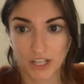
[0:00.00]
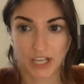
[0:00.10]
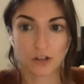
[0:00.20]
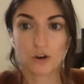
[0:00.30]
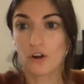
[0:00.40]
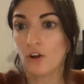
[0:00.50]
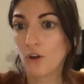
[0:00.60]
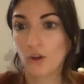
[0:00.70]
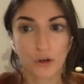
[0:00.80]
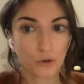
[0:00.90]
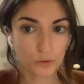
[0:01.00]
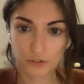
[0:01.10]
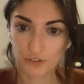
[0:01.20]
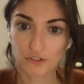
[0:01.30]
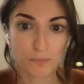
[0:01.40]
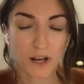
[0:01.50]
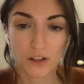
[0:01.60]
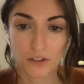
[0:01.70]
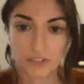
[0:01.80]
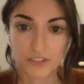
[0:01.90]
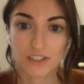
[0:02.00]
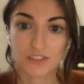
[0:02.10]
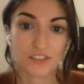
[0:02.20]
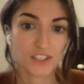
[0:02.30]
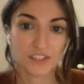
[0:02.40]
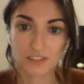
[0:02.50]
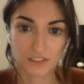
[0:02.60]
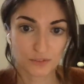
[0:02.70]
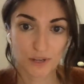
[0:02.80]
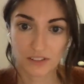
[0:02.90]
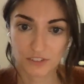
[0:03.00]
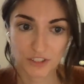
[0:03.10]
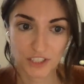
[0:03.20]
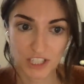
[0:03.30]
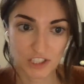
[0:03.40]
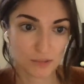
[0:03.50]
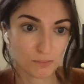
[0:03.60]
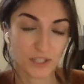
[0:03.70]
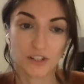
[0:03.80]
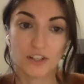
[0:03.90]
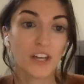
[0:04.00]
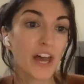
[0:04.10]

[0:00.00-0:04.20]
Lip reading: a whole host of policies in this reconciliation bill,